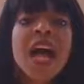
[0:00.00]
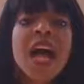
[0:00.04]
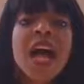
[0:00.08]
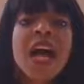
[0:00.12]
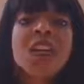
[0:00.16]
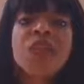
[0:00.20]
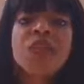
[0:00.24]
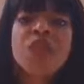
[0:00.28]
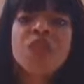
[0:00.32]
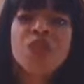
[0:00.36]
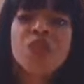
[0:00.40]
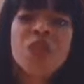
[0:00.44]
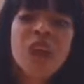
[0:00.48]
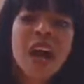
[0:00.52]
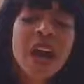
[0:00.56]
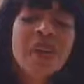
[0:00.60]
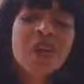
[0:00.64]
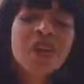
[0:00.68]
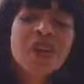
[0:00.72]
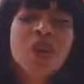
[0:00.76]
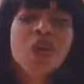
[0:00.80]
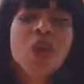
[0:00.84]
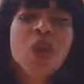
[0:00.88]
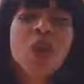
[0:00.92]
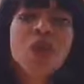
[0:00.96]
And so you
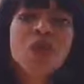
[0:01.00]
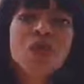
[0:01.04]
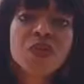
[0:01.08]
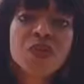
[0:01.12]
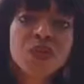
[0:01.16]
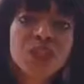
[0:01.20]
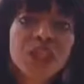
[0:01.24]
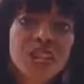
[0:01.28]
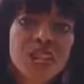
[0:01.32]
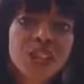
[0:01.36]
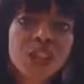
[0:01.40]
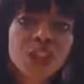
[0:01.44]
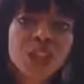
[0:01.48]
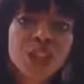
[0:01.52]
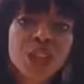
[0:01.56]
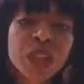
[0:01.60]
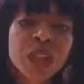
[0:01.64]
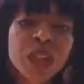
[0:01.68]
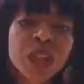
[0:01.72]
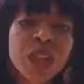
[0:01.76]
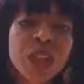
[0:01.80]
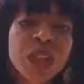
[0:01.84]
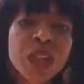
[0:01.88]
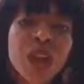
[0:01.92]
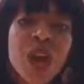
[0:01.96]
have this
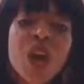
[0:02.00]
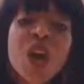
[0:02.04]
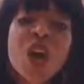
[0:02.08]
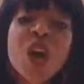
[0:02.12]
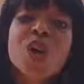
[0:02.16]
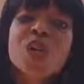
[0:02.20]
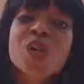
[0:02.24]
conversation,